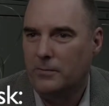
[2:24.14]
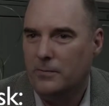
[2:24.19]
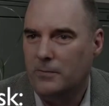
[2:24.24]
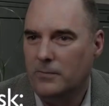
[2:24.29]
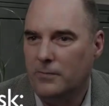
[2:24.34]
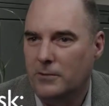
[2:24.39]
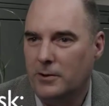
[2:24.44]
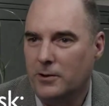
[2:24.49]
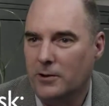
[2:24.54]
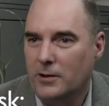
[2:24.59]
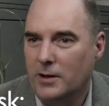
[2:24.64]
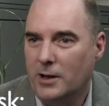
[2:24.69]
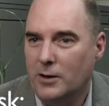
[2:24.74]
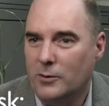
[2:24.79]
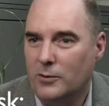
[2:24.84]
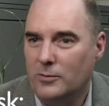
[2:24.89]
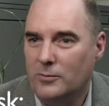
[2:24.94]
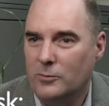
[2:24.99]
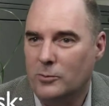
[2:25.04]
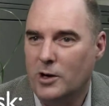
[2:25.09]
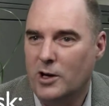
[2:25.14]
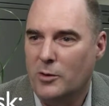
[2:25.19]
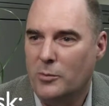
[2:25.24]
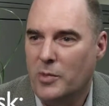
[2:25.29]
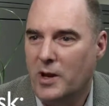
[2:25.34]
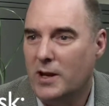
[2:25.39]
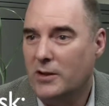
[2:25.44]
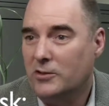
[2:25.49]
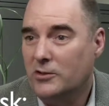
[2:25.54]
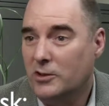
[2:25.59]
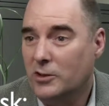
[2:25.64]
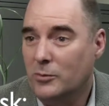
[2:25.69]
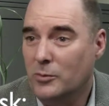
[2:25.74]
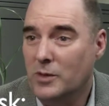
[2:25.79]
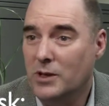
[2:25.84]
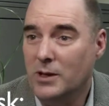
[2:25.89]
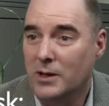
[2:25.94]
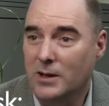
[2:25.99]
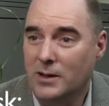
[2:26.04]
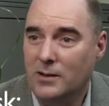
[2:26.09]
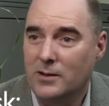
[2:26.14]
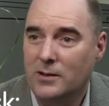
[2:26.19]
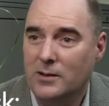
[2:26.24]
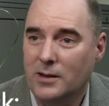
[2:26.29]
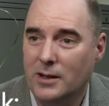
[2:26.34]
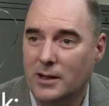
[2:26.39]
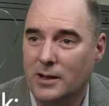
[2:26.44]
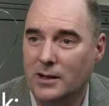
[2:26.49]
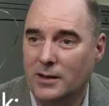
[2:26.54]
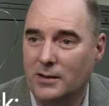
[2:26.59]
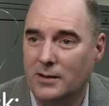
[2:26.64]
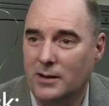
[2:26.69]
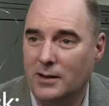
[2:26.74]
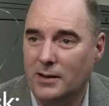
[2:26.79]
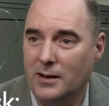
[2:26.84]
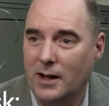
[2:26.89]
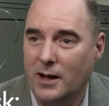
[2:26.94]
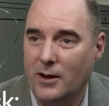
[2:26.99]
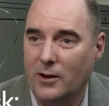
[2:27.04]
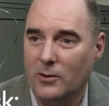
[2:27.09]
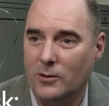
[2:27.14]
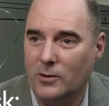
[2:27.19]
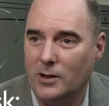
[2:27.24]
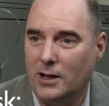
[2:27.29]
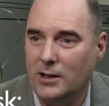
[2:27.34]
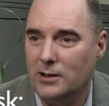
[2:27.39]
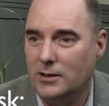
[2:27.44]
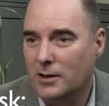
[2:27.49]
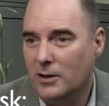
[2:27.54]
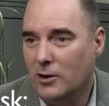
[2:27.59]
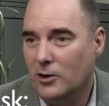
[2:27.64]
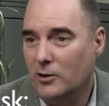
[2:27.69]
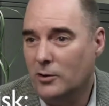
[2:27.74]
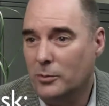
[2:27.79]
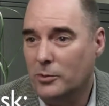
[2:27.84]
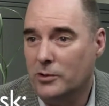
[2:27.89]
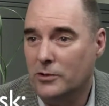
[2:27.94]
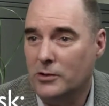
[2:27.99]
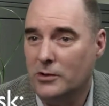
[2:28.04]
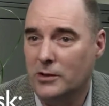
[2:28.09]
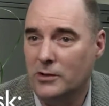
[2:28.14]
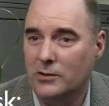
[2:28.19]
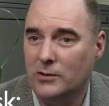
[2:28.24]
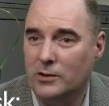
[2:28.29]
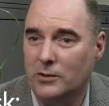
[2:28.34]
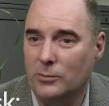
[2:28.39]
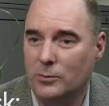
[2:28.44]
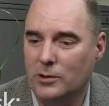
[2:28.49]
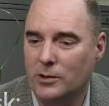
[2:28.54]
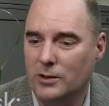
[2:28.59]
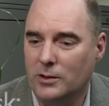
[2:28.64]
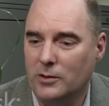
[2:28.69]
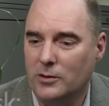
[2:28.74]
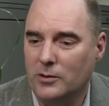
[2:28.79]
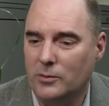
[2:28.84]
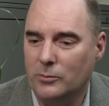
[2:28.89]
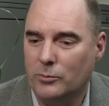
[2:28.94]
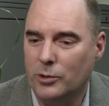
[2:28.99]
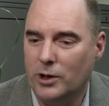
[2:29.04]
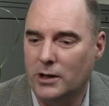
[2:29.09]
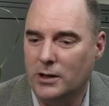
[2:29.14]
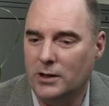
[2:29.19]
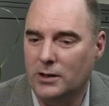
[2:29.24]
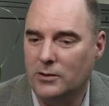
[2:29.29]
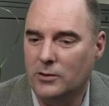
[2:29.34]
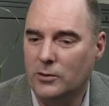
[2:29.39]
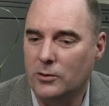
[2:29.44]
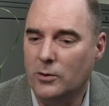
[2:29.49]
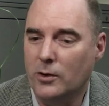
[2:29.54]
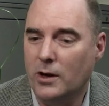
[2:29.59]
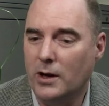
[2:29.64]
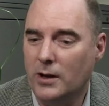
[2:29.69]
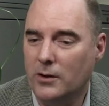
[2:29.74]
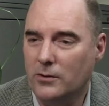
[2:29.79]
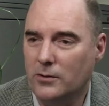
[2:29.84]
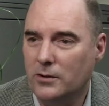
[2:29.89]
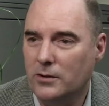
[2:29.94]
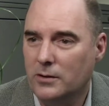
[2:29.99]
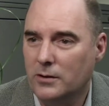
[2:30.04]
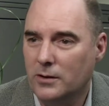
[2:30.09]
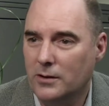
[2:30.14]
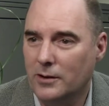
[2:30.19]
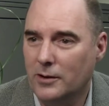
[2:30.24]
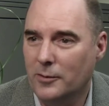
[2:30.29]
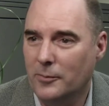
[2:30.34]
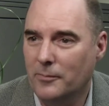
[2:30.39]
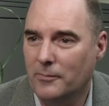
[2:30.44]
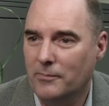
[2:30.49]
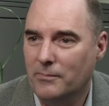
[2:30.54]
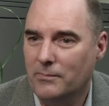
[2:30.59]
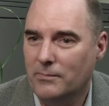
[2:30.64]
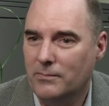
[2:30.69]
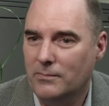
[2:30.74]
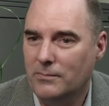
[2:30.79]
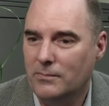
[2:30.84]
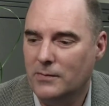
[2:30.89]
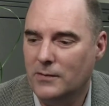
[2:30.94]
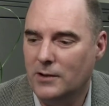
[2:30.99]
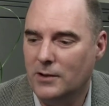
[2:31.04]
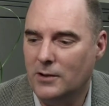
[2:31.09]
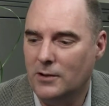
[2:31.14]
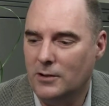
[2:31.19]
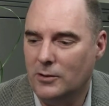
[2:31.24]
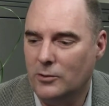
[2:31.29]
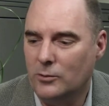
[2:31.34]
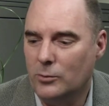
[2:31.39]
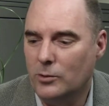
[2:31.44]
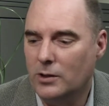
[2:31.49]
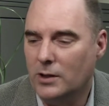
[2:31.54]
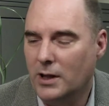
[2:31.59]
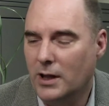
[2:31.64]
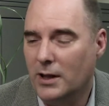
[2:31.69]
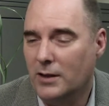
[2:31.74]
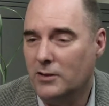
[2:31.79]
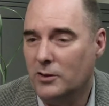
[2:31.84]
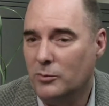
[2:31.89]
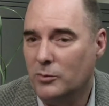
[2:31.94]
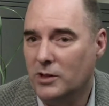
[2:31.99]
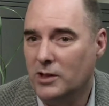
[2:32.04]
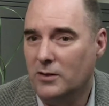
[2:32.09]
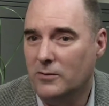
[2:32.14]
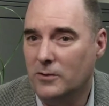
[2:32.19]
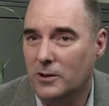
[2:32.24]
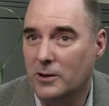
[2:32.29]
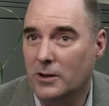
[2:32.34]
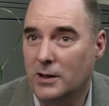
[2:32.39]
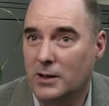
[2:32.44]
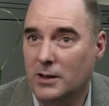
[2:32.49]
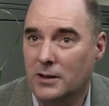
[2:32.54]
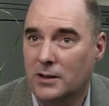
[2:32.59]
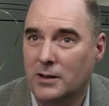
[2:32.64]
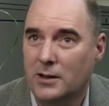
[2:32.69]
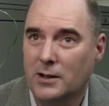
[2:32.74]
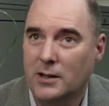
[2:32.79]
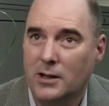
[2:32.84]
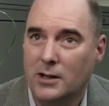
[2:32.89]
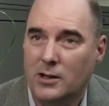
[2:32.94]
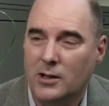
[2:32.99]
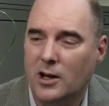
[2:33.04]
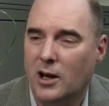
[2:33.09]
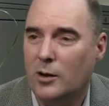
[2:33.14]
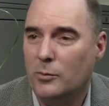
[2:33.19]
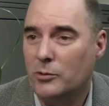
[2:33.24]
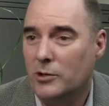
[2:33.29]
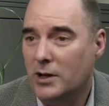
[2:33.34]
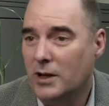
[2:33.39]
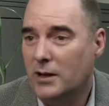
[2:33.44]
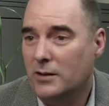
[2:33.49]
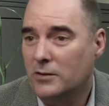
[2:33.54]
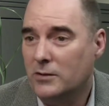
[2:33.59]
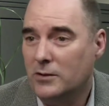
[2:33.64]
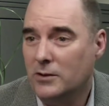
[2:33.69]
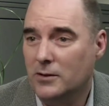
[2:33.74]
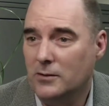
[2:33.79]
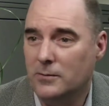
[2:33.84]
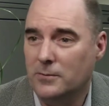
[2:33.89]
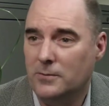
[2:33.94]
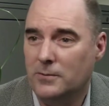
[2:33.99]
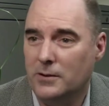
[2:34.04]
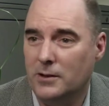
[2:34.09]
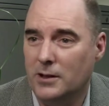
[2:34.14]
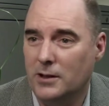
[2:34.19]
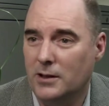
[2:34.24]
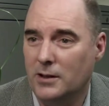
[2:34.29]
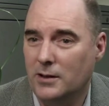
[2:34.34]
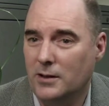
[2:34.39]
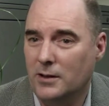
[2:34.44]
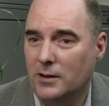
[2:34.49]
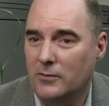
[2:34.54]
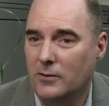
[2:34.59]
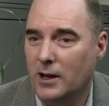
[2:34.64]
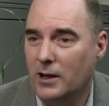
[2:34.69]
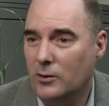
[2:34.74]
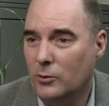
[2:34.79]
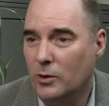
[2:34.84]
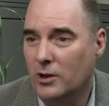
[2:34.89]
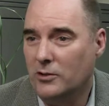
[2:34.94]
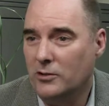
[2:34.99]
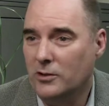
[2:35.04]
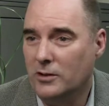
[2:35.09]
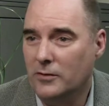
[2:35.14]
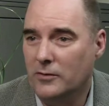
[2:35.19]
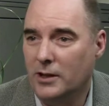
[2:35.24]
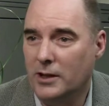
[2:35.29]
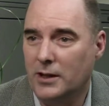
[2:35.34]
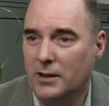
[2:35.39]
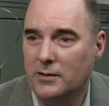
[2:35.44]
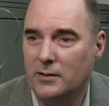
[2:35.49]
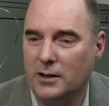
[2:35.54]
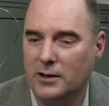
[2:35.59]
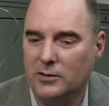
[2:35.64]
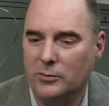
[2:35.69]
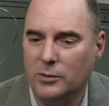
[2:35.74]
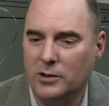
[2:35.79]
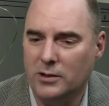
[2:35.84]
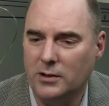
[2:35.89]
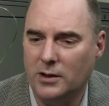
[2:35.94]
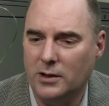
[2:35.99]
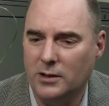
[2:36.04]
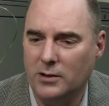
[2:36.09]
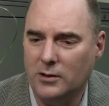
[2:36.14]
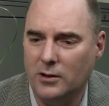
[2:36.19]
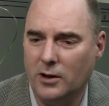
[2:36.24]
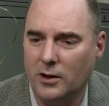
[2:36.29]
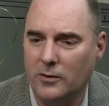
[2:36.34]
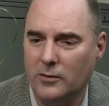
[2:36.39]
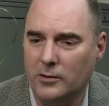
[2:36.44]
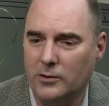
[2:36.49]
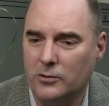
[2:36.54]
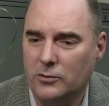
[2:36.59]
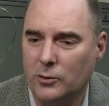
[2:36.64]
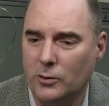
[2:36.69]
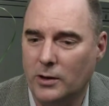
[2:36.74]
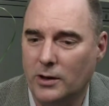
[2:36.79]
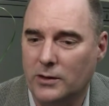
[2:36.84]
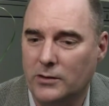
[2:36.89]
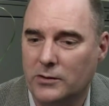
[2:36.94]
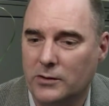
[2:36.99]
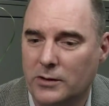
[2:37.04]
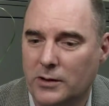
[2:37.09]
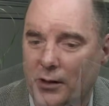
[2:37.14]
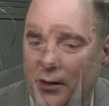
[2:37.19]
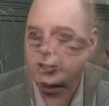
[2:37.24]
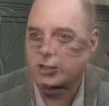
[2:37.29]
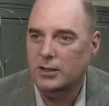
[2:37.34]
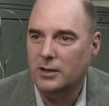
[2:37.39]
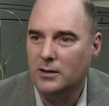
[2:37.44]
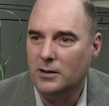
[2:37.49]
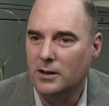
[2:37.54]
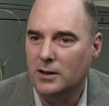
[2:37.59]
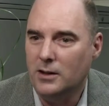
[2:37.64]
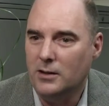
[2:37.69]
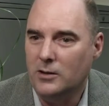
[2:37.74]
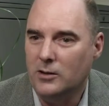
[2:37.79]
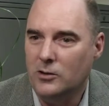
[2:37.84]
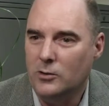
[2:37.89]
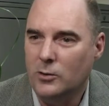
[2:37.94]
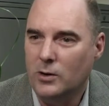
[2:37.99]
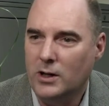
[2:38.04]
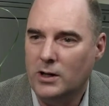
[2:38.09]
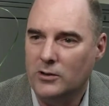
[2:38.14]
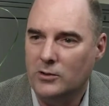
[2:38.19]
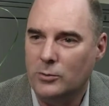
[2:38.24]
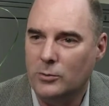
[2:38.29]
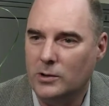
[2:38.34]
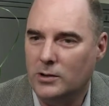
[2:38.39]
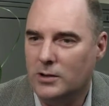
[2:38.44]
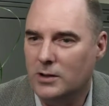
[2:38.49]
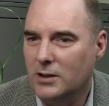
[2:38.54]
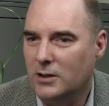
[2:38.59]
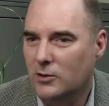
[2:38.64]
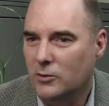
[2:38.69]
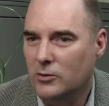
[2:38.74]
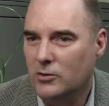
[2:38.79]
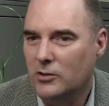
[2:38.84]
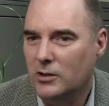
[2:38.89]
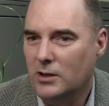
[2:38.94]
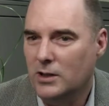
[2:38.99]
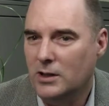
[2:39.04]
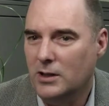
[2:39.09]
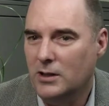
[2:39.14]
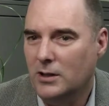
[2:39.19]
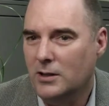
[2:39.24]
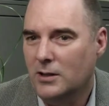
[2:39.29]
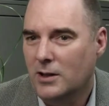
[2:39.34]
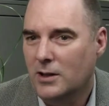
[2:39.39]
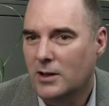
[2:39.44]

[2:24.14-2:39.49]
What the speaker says: figuring out where pests can be and how likely they are to persist, is really breaking new ground. There really hasn't been a very comprehensive evaluation of that like it's being done in HarvestChoice. In the U.S., one thing you see